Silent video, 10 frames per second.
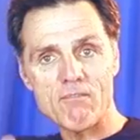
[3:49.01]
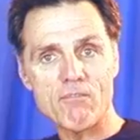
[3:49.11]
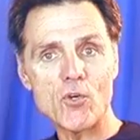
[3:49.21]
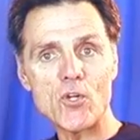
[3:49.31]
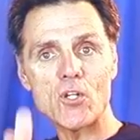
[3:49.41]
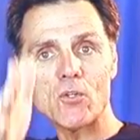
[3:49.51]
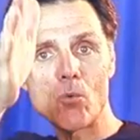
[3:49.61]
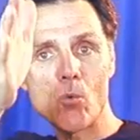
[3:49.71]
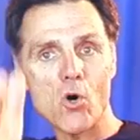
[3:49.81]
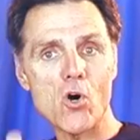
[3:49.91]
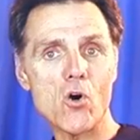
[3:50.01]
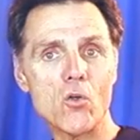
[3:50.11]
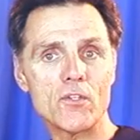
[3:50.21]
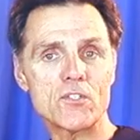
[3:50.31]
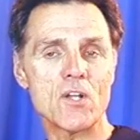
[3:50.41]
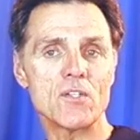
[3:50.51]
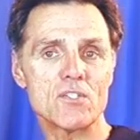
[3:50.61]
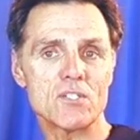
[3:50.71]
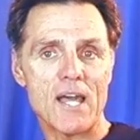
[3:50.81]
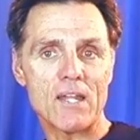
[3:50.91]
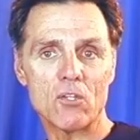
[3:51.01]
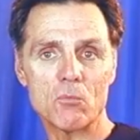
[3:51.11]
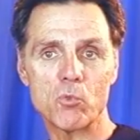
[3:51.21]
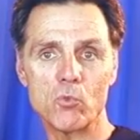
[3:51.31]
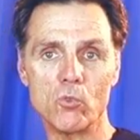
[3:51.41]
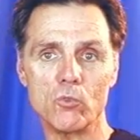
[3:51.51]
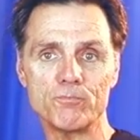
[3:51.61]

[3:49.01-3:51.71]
vertical wall that's on the side of the pool.